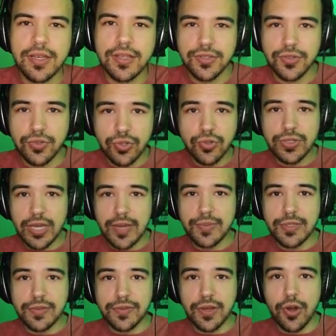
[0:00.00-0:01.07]
So two
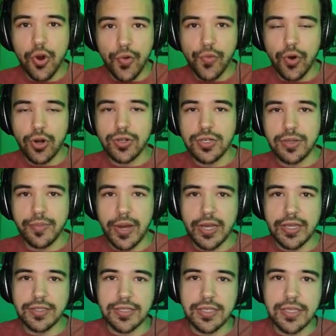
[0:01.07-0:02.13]
types of overarching
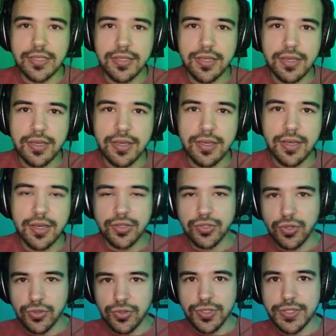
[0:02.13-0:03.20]
biases.
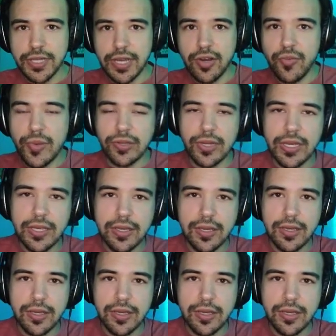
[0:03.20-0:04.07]
Social desirability.